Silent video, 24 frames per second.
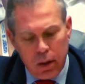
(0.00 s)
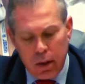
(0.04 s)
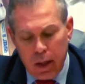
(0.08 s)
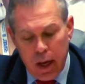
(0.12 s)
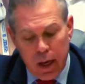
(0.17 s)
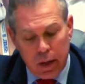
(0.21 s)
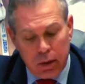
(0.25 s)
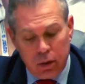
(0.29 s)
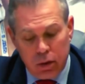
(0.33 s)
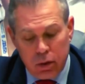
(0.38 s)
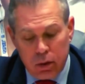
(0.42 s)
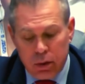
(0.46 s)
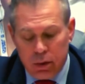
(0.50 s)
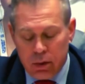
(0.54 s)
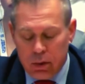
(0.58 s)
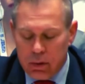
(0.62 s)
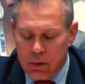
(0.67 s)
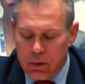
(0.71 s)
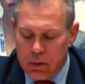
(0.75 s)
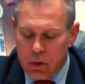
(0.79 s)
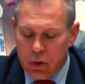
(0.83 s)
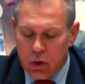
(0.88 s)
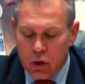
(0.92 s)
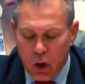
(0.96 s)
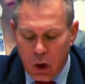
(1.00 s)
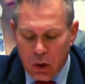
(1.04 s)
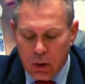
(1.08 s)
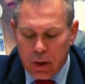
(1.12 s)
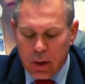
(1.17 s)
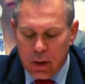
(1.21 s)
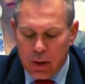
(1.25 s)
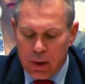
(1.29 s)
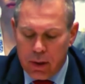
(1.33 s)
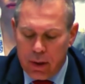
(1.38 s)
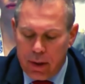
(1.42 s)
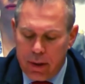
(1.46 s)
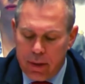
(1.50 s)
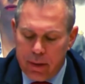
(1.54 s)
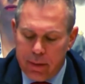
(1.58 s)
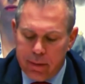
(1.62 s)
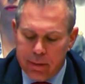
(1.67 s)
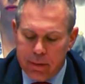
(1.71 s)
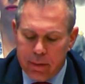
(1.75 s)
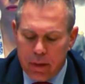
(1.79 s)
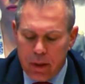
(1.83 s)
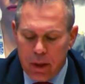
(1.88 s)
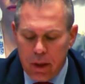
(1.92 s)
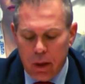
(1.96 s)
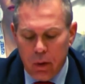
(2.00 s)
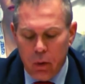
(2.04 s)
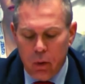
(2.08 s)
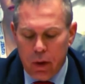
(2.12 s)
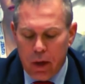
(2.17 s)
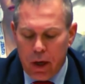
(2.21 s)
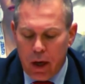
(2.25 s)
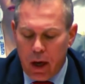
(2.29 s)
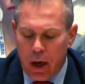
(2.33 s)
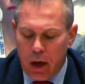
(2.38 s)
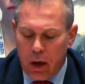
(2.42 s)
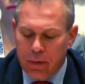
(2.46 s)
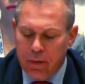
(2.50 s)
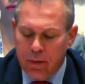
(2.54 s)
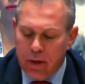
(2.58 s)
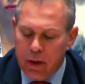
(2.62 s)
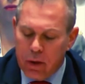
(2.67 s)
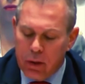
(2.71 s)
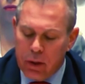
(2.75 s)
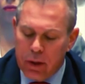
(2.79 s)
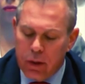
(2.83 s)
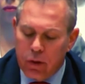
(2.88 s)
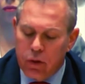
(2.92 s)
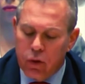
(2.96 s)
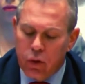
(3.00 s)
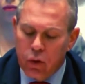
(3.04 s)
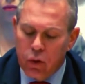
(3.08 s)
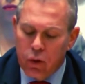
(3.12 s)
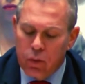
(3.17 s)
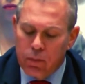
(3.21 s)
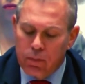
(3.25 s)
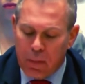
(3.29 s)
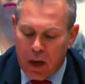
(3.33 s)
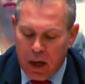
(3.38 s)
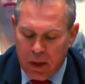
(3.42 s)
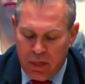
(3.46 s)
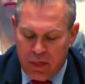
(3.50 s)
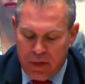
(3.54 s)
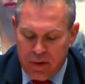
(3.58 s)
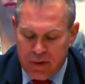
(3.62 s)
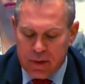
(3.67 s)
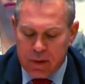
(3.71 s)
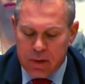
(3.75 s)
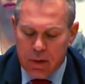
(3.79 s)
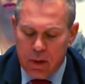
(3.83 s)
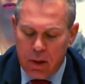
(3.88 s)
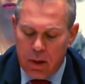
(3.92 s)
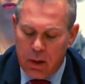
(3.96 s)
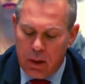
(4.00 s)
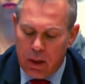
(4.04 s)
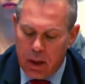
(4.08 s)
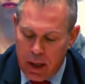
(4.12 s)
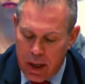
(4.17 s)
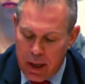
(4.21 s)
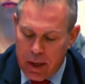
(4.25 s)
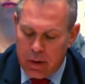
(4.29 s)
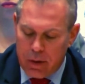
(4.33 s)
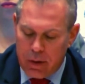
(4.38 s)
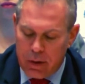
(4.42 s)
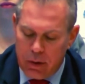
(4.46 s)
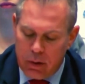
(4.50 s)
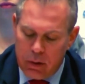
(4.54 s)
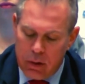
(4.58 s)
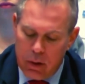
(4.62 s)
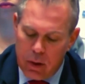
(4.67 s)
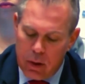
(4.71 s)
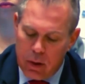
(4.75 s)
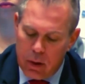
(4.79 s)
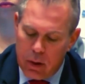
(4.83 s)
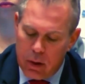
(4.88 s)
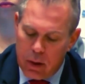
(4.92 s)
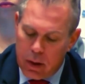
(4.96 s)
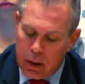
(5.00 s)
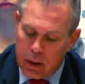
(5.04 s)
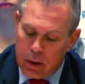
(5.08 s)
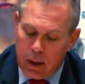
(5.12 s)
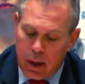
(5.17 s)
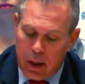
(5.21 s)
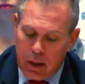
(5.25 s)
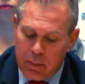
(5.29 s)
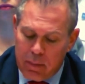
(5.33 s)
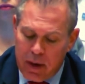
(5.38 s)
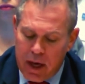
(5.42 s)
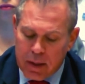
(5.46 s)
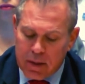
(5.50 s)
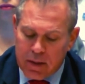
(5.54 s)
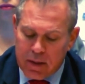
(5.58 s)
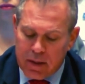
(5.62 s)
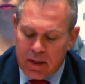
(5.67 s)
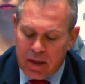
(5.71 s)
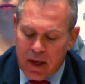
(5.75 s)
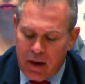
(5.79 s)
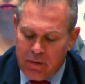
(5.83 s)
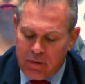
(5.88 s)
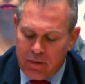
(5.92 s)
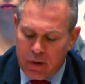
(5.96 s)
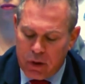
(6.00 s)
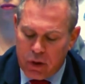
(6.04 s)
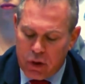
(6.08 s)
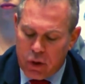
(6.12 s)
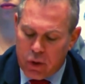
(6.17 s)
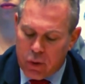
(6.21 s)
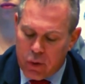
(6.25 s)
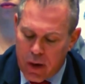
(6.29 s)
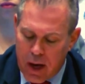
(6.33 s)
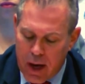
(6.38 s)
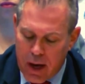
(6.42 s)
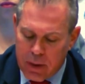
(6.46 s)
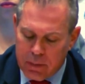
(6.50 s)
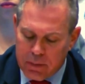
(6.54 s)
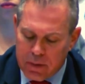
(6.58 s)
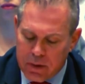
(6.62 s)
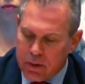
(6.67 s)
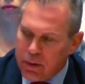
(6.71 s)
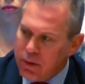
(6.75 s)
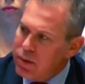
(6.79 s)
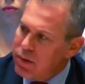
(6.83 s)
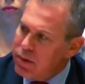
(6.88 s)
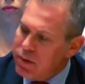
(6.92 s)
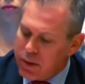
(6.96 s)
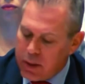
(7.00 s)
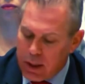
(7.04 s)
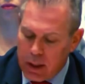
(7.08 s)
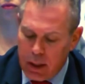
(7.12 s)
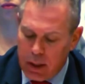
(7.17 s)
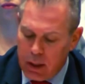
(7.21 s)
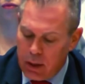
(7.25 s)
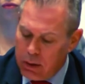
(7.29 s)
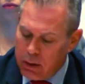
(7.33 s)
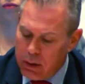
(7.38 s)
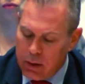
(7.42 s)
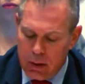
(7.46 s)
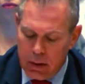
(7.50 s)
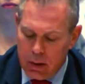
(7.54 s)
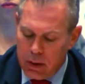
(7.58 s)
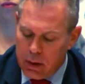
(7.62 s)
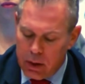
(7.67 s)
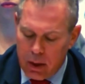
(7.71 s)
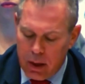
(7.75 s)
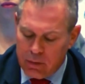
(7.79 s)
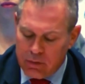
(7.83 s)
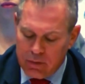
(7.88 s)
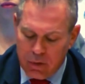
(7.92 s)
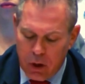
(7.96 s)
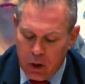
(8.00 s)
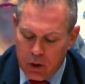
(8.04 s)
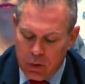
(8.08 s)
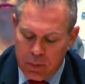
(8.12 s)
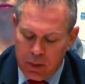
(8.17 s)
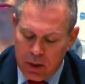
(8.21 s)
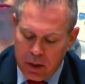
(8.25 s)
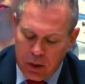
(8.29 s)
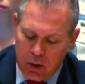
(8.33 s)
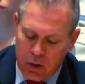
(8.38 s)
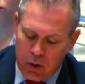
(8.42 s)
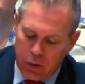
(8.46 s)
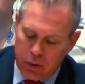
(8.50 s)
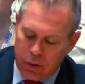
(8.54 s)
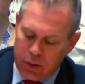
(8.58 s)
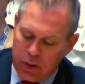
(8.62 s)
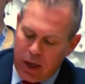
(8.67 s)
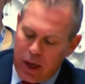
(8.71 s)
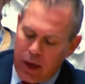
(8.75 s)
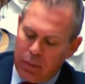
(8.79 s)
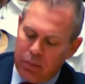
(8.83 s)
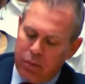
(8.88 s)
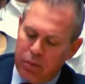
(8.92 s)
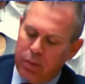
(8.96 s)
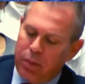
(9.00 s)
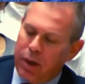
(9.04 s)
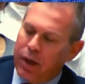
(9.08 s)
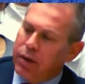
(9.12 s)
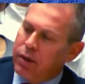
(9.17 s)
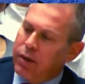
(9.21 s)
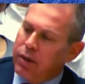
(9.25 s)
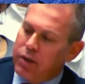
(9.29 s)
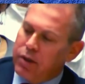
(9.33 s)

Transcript: Yet, shockingly, here we are nearly two months later, and Hamas' savage crimes still have not been condemned by